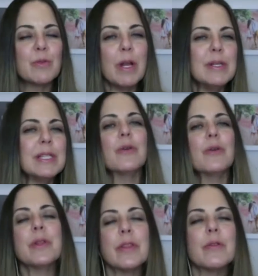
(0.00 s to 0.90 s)
Why don't we start
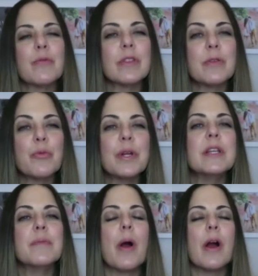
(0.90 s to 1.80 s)
with the
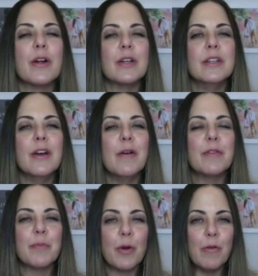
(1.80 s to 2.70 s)
written part of
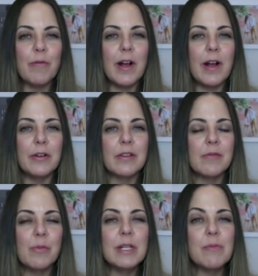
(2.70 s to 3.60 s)
the profile?
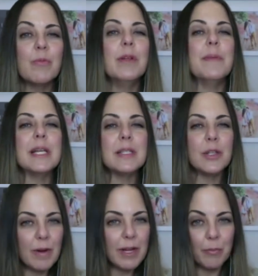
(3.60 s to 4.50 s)
What makes a
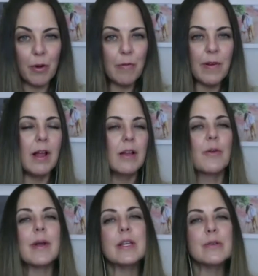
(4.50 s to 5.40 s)
great profile, a
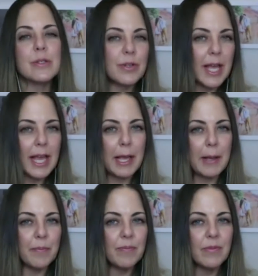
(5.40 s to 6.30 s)
great
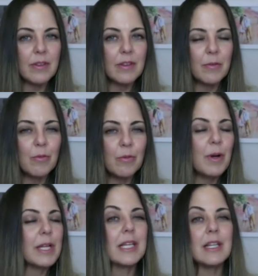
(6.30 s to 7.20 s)
username?
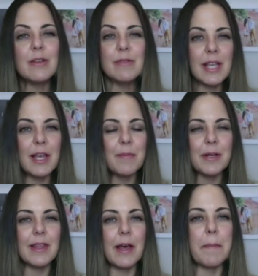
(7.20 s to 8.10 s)
What can you say
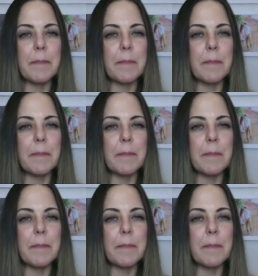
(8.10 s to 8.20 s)
about that?